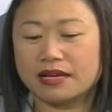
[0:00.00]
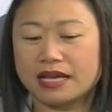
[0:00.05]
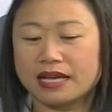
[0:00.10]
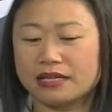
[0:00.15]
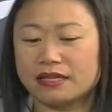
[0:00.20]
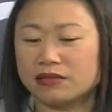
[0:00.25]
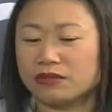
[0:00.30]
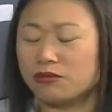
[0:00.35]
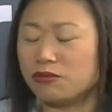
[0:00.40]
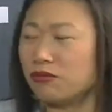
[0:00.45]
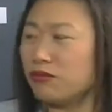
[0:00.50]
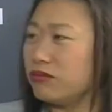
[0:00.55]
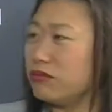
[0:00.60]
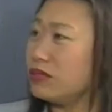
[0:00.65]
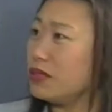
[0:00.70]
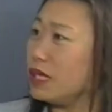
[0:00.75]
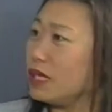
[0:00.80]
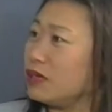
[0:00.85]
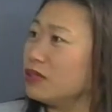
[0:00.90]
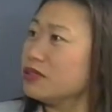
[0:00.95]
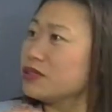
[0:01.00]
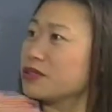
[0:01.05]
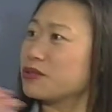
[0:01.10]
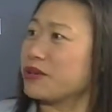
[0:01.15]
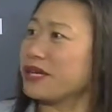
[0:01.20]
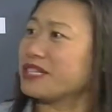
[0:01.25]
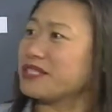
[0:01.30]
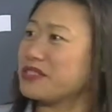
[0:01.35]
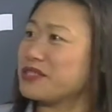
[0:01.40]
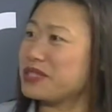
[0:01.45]
And you know, it's
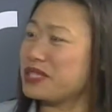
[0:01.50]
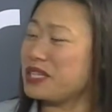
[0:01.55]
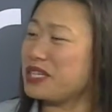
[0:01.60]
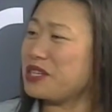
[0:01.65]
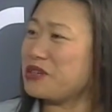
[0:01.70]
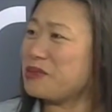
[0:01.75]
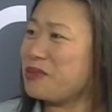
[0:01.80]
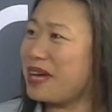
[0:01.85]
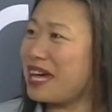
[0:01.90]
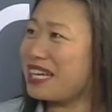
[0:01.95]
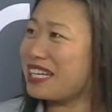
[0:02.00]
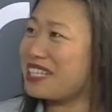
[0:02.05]
great to see you back